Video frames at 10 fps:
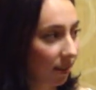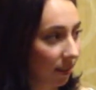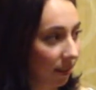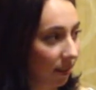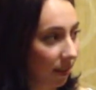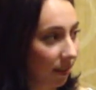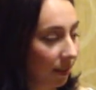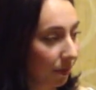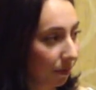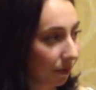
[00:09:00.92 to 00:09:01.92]

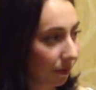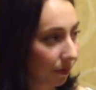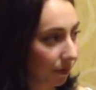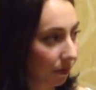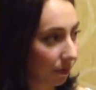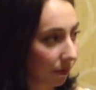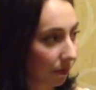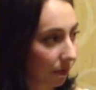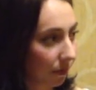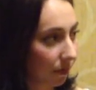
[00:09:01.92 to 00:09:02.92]

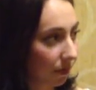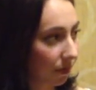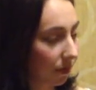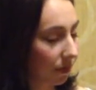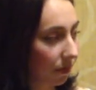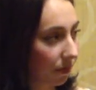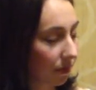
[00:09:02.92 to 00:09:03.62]
(silent)